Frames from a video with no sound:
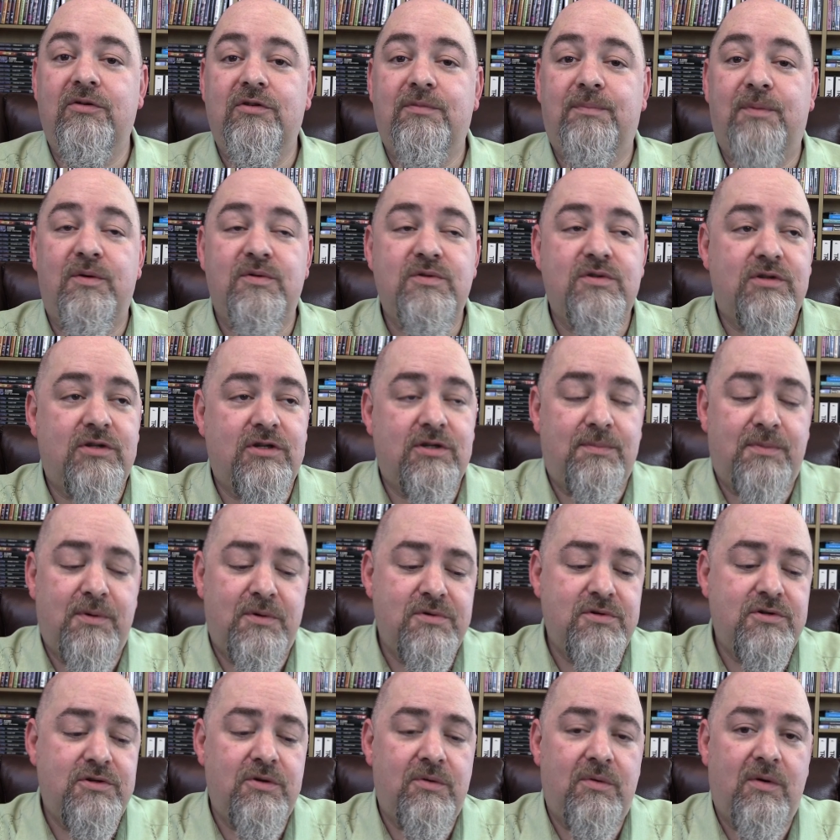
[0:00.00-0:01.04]

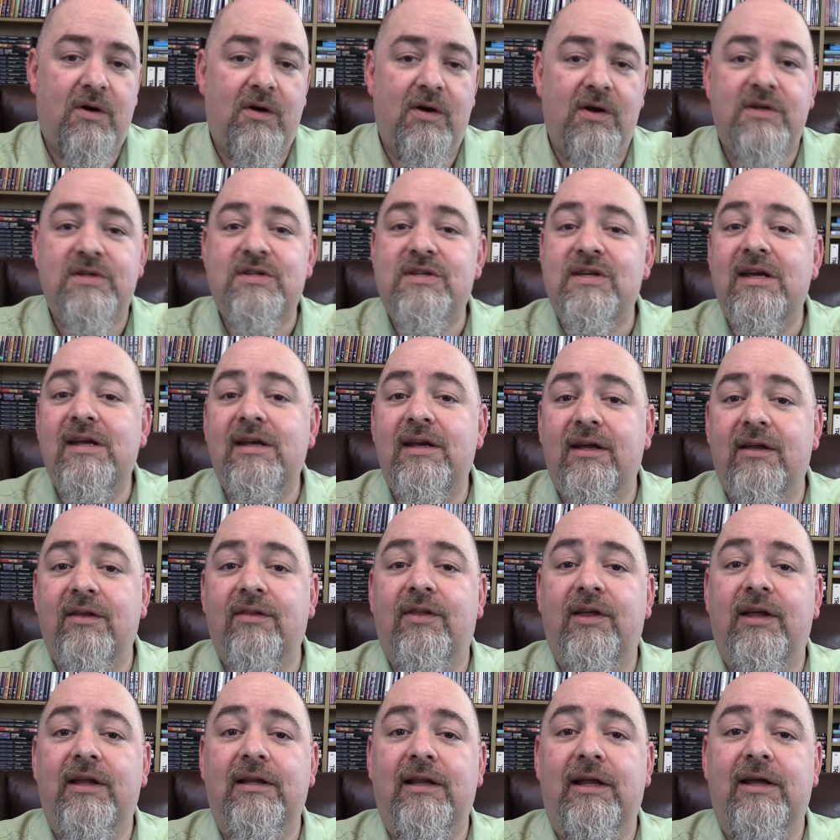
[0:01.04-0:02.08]
Suppose you are exceeding
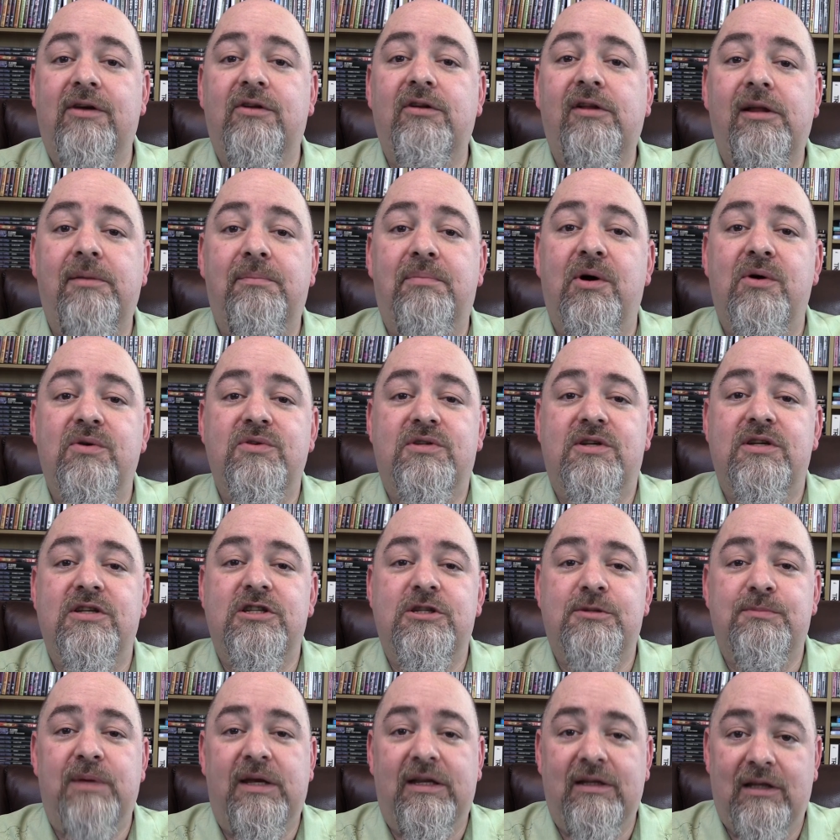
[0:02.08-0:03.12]
the legally posted
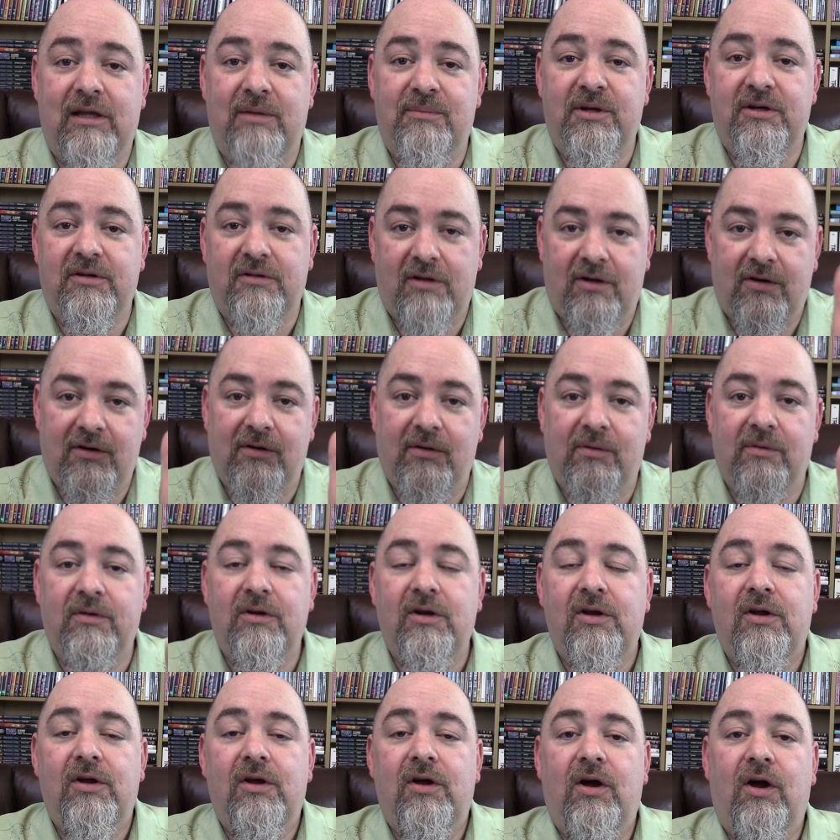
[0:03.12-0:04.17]
speed limit along
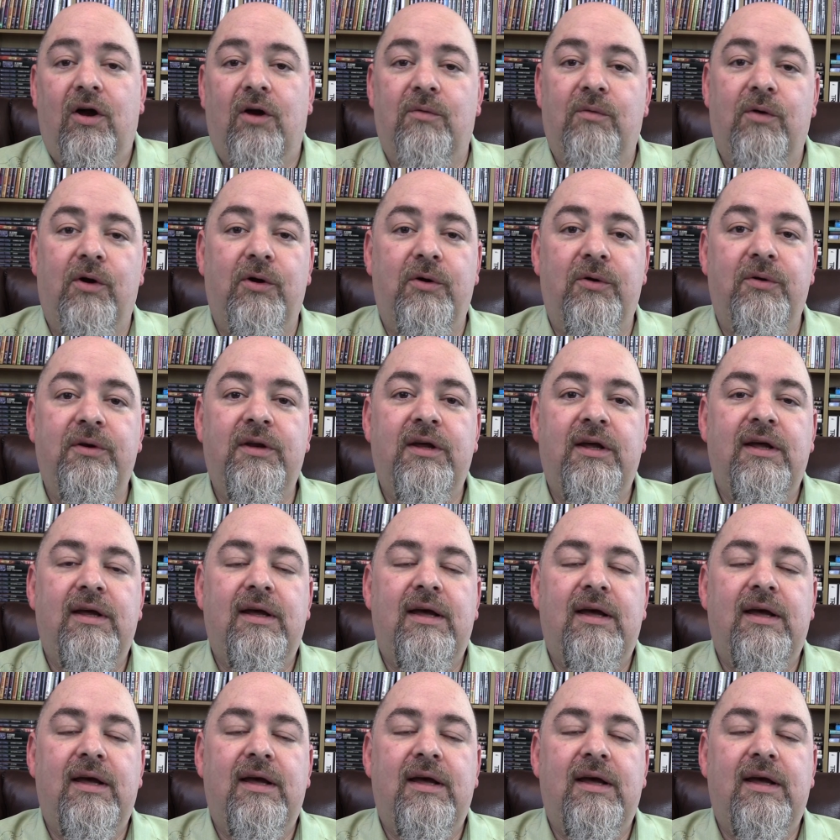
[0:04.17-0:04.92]
a road,